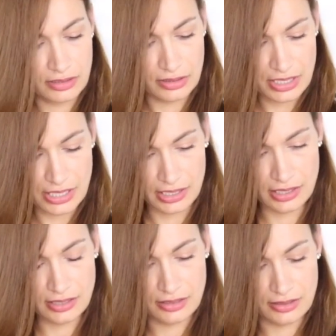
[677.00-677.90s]
and
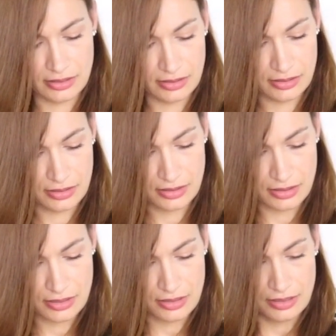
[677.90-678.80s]
then
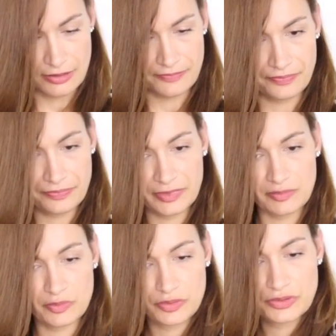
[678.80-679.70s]

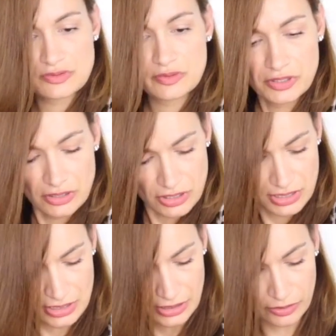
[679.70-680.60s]
I'll pull this ribbon
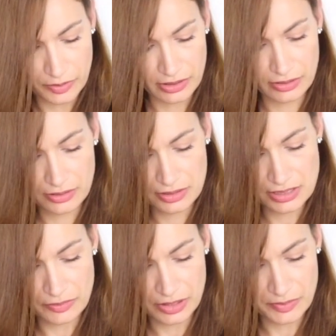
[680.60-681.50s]
just a little bit
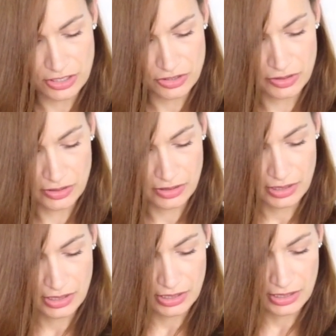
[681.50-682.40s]
because I want to make sure
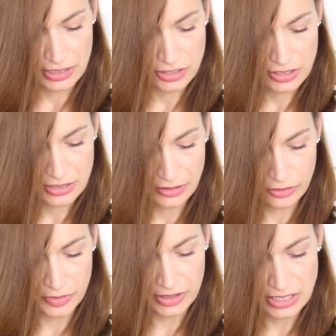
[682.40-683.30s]
it's just a
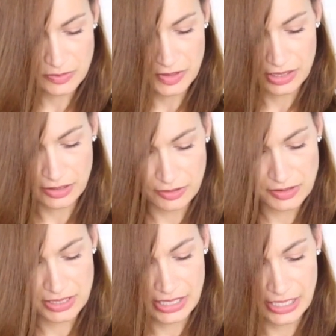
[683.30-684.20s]
little bit that's being
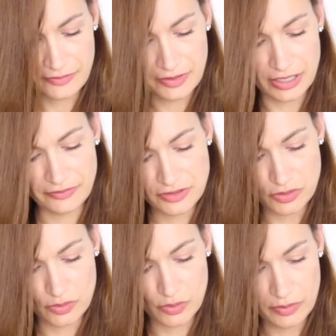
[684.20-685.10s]
held and I have enough
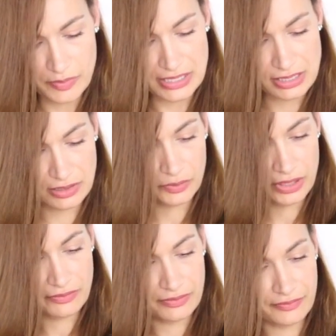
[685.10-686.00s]
to basket
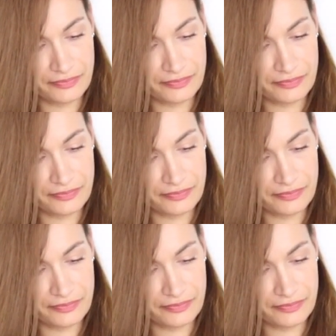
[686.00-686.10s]
weave.